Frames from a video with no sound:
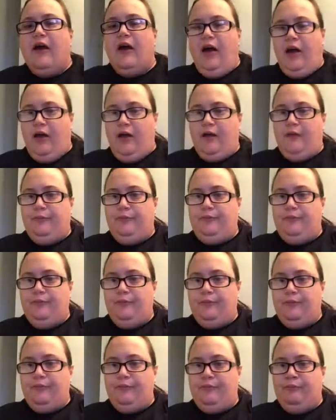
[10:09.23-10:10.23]

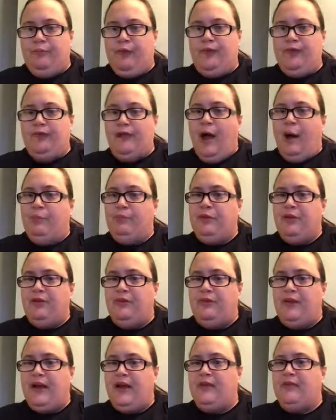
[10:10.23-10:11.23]
But the tops
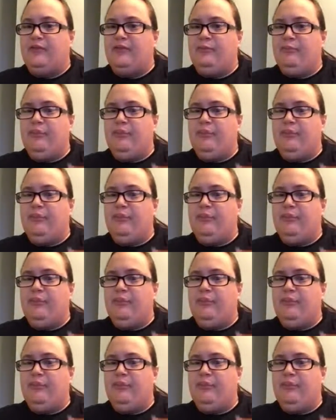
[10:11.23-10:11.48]
look nice.